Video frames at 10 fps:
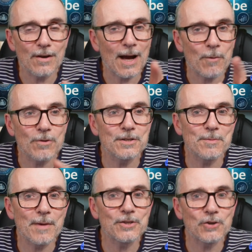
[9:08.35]
I wanted to
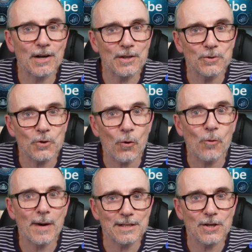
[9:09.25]
make sure I used all
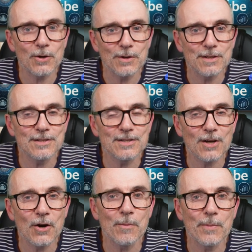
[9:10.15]
my tokens
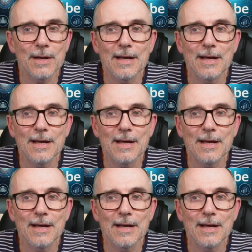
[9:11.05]
up.